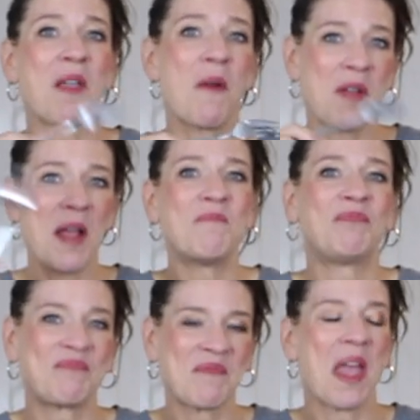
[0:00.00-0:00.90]
Okay.
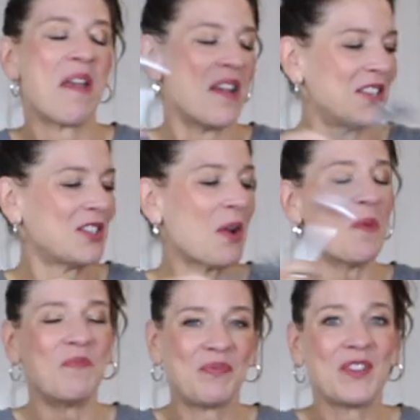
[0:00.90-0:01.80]

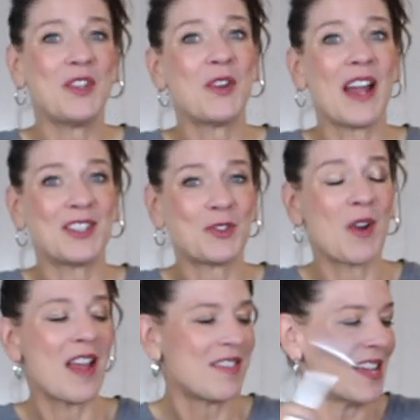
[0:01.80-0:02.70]
So you guys
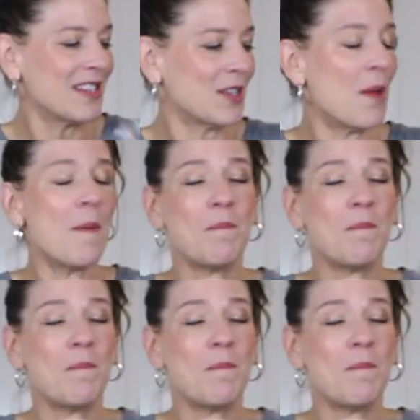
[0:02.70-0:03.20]
try this.